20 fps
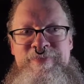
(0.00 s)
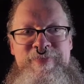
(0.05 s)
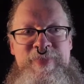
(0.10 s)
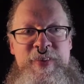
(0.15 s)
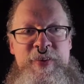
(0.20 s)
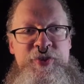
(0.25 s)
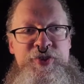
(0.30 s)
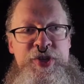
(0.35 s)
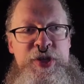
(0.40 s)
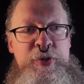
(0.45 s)

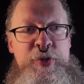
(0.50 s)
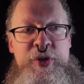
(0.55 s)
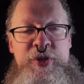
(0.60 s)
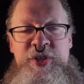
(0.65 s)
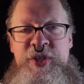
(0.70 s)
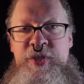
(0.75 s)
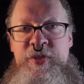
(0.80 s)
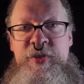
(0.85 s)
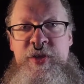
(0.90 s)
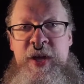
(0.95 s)
she looks
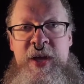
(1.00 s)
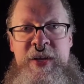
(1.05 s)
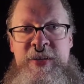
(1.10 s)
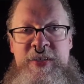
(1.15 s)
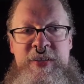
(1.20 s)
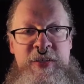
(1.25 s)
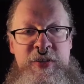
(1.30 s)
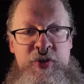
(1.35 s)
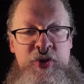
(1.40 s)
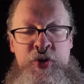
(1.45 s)
at,
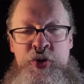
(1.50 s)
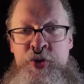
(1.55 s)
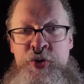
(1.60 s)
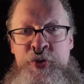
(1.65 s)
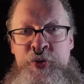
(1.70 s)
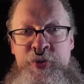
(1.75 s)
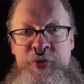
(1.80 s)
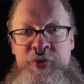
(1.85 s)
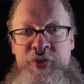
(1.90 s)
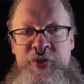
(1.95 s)
at
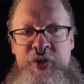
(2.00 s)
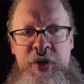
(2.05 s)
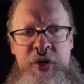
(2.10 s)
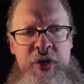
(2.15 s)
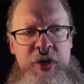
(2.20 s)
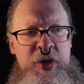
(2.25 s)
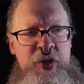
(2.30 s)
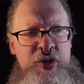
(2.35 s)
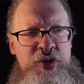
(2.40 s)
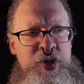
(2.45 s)
news.
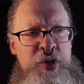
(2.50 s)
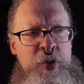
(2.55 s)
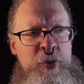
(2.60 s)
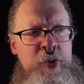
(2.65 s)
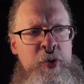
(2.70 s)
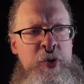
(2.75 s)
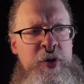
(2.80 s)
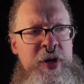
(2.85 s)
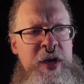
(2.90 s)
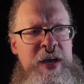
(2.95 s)
She'll
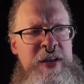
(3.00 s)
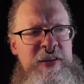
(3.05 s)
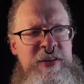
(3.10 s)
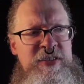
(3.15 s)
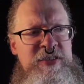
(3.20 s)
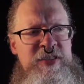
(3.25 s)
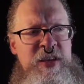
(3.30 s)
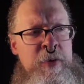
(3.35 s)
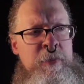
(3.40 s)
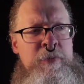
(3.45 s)
look at
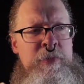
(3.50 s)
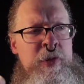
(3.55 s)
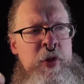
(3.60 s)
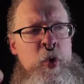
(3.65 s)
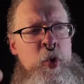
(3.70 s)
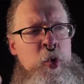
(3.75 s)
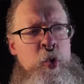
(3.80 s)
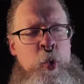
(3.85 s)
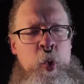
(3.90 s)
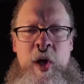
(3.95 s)
some
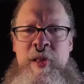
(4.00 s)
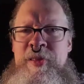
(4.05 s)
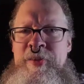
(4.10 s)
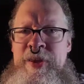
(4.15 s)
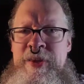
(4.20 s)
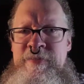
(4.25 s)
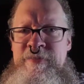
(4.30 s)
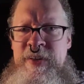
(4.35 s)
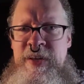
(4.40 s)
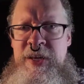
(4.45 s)
low
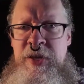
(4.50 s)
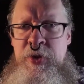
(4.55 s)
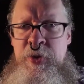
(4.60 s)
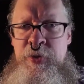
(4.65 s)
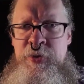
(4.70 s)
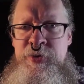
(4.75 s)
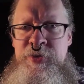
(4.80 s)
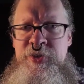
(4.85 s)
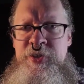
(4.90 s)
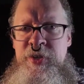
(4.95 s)
quality
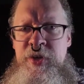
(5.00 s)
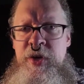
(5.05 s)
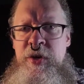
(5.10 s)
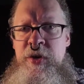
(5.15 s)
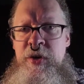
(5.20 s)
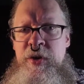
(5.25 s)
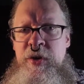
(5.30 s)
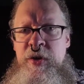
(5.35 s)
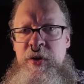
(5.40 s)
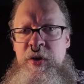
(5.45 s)
videos
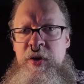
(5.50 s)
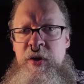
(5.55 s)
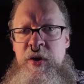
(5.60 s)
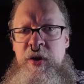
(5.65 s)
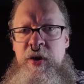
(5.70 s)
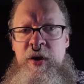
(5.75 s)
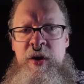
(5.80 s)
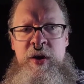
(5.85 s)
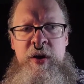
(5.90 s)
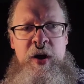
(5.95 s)

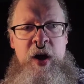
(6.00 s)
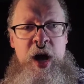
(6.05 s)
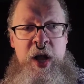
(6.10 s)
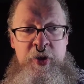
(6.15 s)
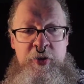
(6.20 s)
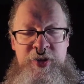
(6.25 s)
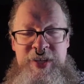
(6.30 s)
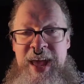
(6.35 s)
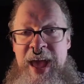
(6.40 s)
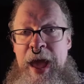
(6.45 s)
uh, on
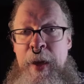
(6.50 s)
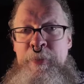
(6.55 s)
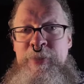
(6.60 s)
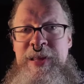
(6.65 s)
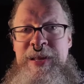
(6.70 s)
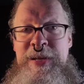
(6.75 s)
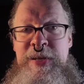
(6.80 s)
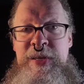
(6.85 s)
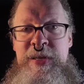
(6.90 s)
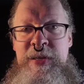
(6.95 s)
her
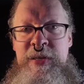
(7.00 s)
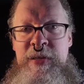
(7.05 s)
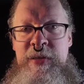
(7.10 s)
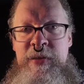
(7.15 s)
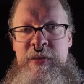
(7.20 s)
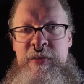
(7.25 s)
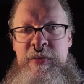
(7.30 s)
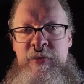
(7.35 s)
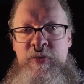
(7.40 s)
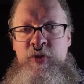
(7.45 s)
tablet,
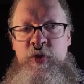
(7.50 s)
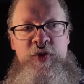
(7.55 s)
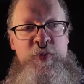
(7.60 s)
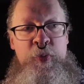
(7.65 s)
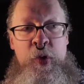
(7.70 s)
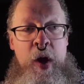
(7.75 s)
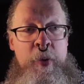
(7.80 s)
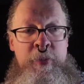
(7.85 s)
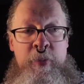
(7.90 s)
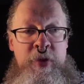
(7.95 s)
so it's
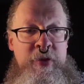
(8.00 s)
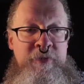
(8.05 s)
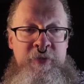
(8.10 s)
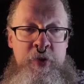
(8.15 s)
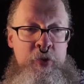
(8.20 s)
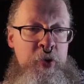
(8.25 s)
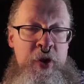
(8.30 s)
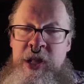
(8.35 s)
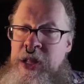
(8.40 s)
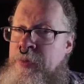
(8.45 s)
probably
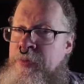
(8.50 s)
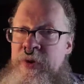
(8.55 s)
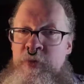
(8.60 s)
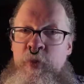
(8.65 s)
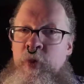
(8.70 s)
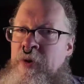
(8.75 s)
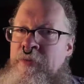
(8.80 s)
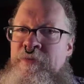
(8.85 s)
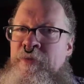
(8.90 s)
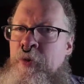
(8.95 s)
viewing them at
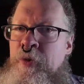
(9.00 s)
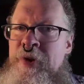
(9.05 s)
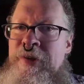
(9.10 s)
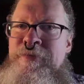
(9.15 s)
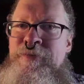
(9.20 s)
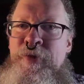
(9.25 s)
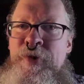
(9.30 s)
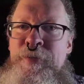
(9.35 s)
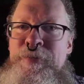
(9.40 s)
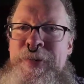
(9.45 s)

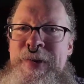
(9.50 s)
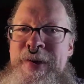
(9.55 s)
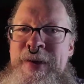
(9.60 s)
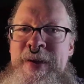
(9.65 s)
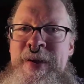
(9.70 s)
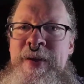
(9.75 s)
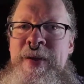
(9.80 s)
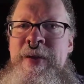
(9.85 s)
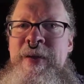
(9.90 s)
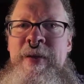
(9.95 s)

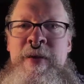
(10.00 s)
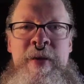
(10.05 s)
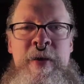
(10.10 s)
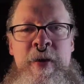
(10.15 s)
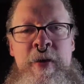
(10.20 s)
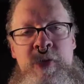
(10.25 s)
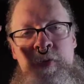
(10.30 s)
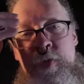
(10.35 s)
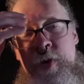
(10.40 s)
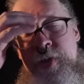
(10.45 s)
144p
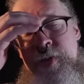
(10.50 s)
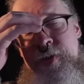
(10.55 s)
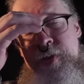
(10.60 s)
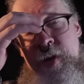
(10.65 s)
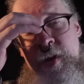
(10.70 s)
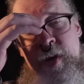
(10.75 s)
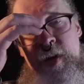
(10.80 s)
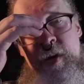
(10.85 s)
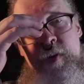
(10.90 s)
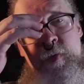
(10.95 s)
with
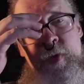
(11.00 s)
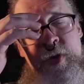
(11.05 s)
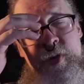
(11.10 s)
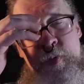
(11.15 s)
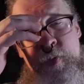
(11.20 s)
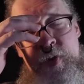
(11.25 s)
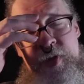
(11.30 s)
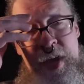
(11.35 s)
uh, with with